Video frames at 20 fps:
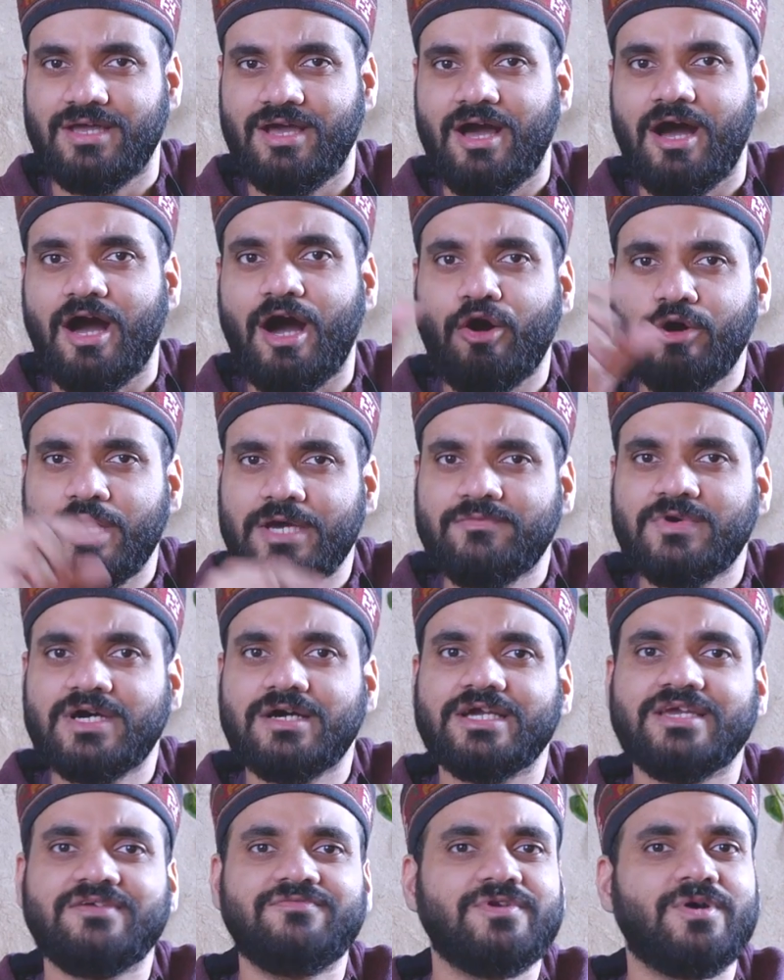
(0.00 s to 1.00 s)

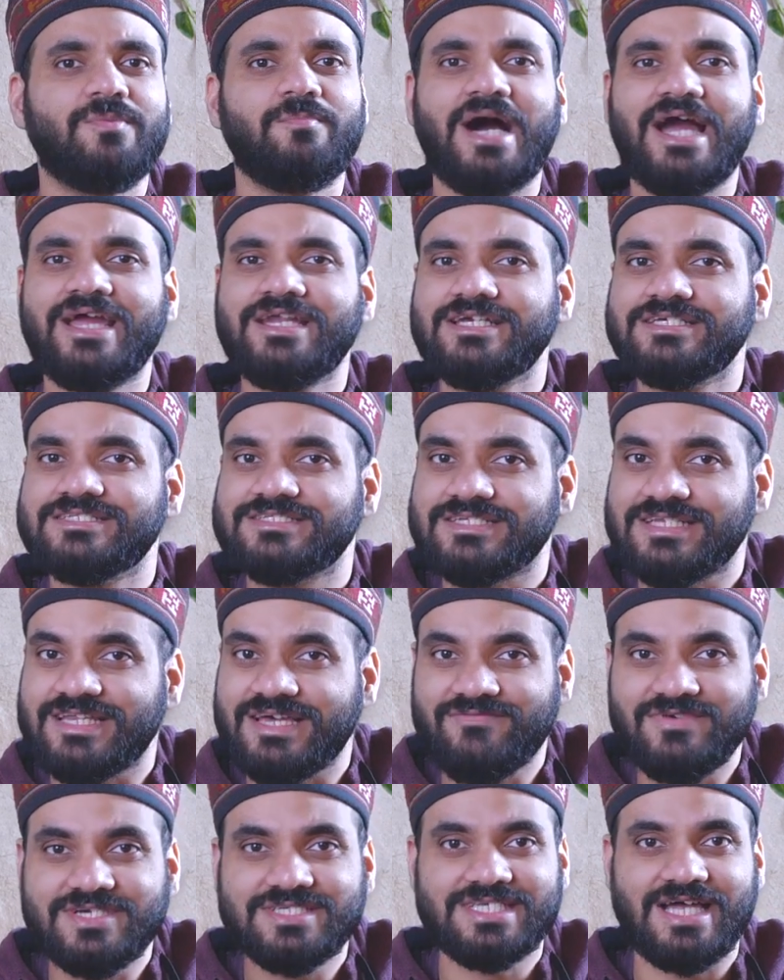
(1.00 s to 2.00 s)
However, if your mind is
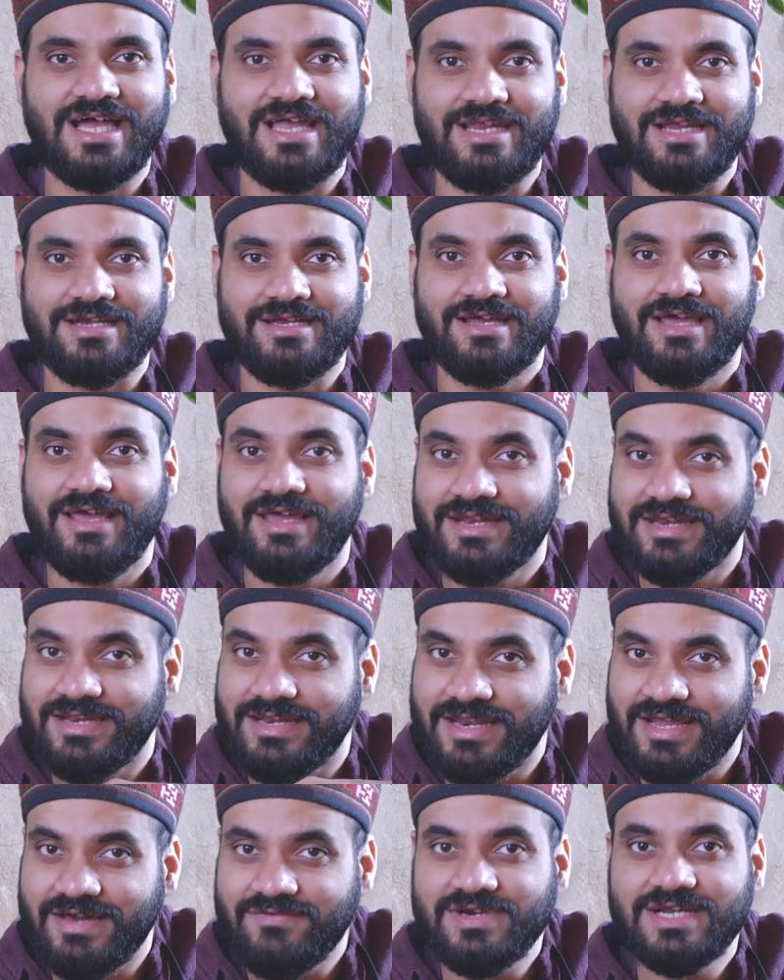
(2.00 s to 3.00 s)
never silent,
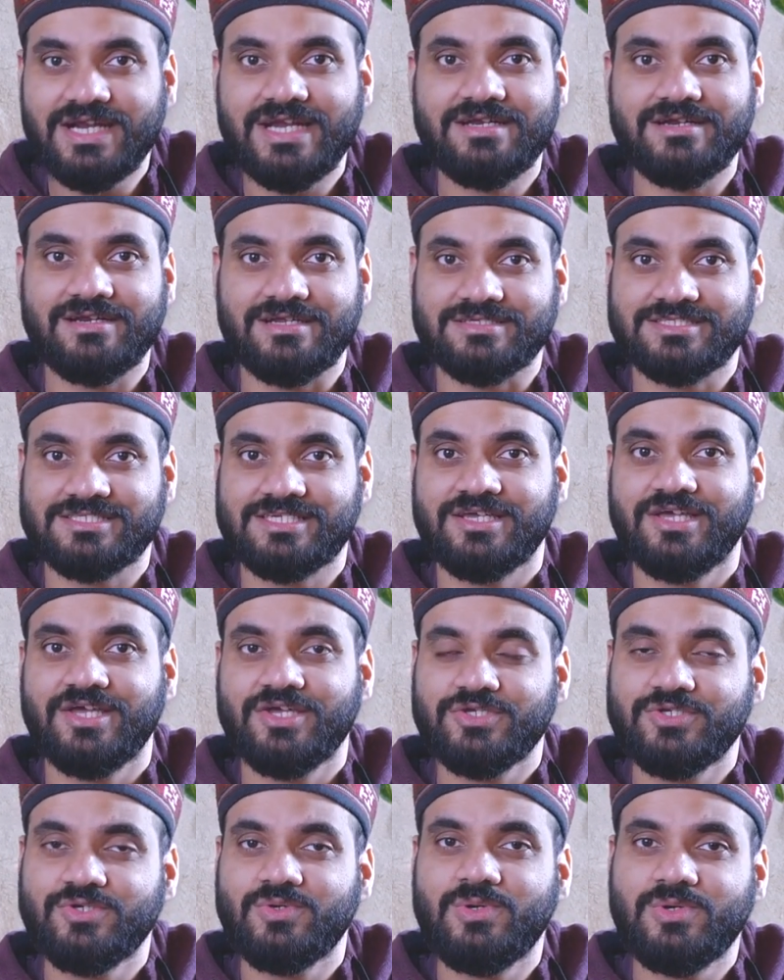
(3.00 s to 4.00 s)
never at rest,
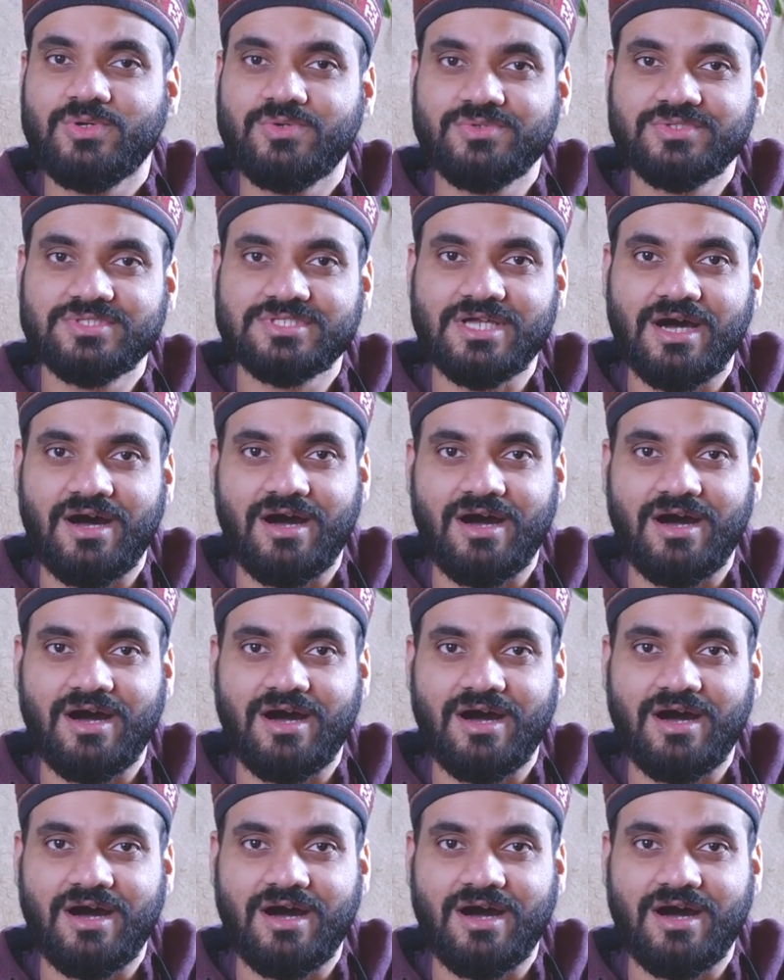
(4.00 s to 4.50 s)
you lose the